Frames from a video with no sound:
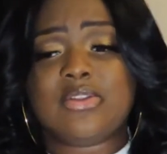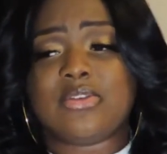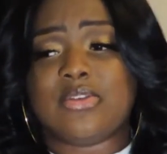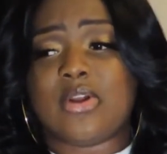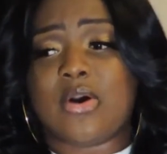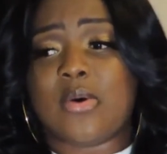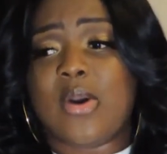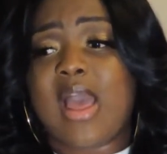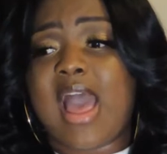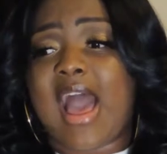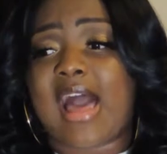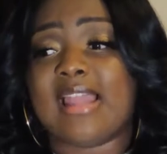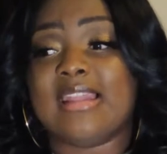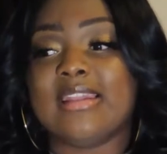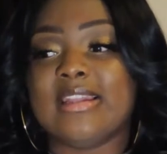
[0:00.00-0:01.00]
You know,
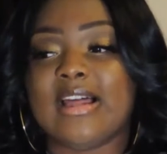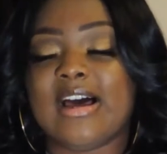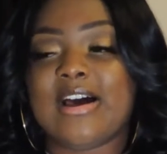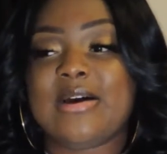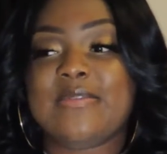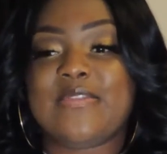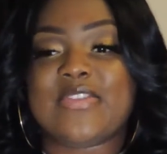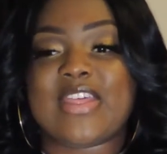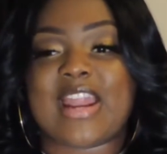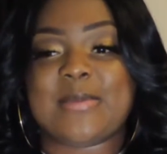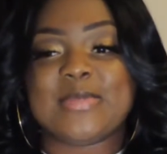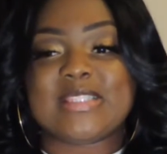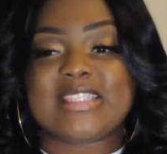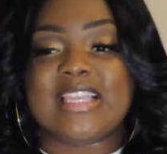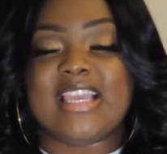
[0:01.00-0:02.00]
I love that
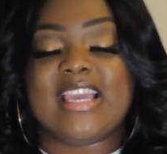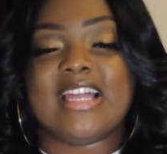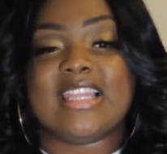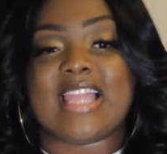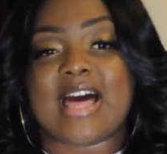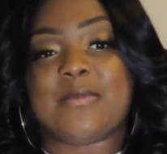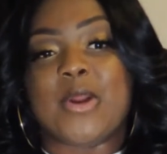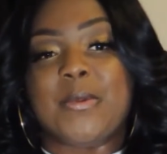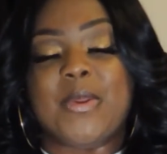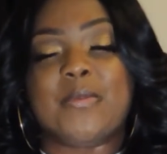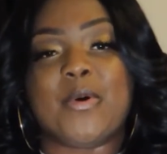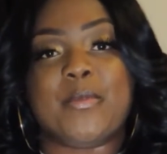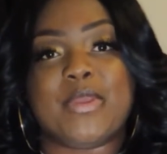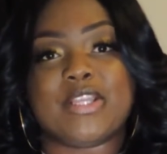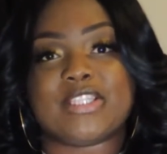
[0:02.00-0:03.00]
I'm seeing a lot more
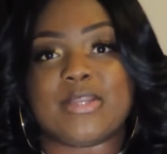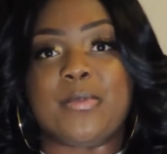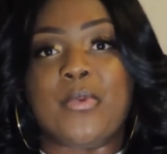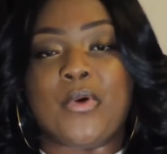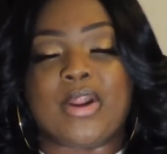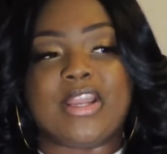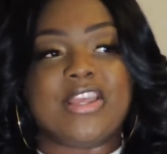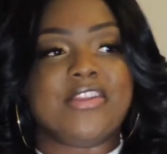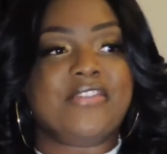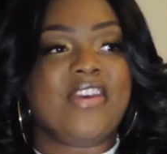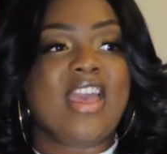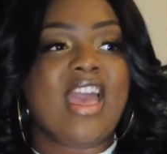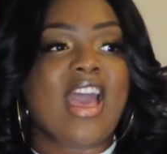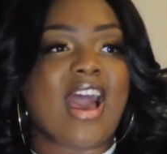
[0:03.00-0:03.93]
people being supportive.